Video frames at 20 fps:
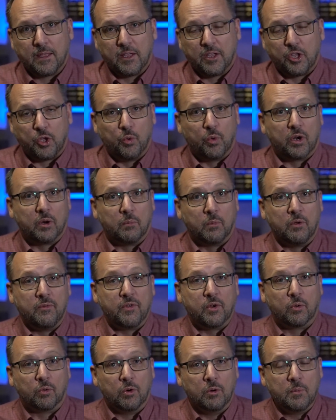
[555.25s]
You want to move
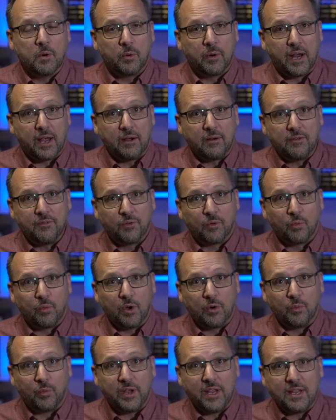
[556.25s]
your room around for
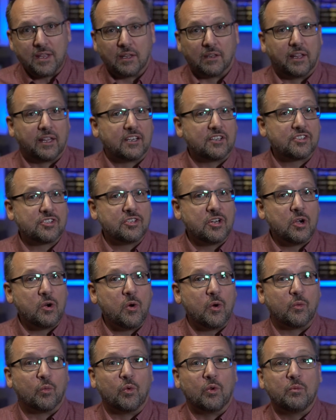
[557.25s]
1 week? Let us
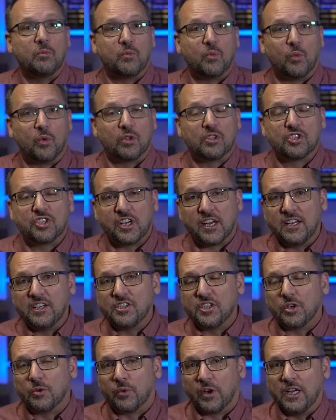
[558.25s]
know and we'll
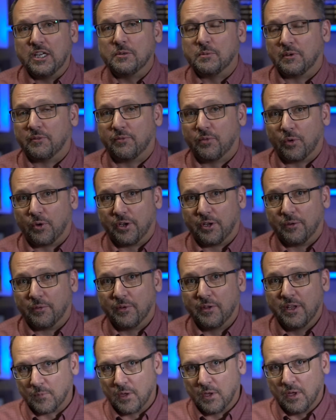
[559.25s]
change the arrangement for you.
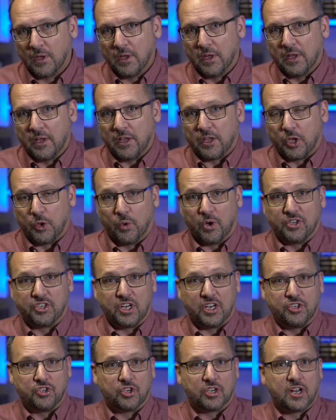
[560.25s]
You want to
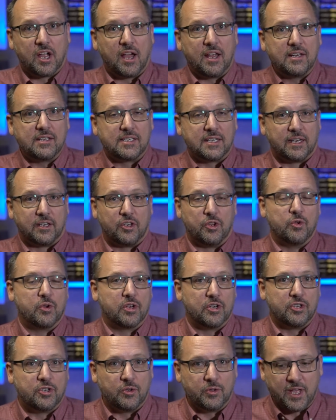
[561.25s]
change your content? You
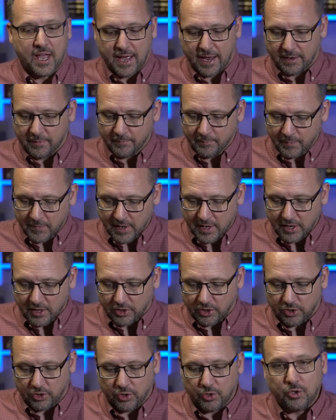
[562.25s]
can do that.
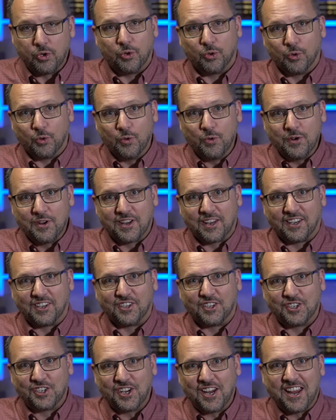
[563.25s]
You
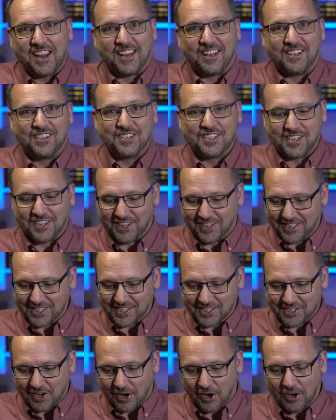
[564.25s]
can change
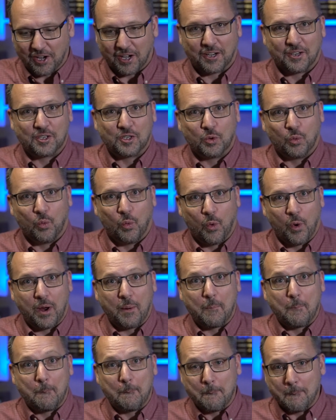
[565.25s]
this target to
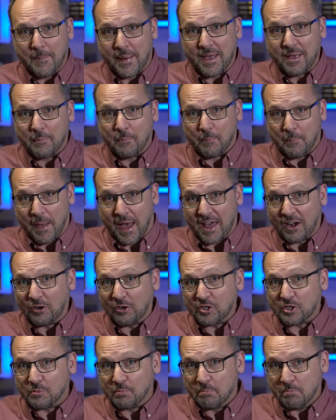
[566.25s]
what
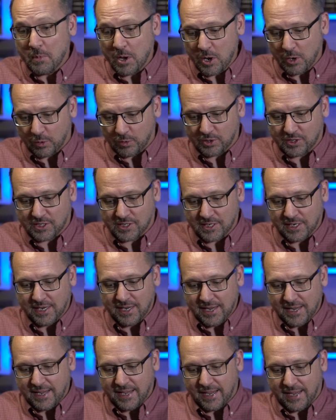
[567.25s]
matters most
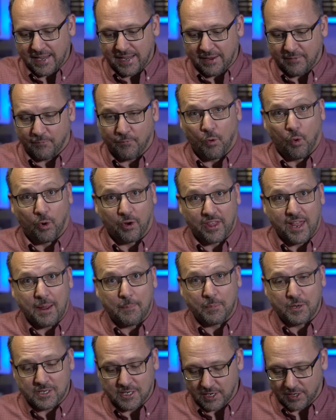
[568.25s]
for
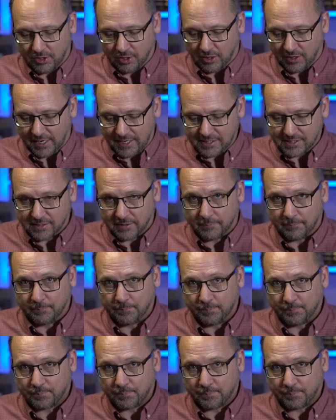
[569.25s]
that particular lesson.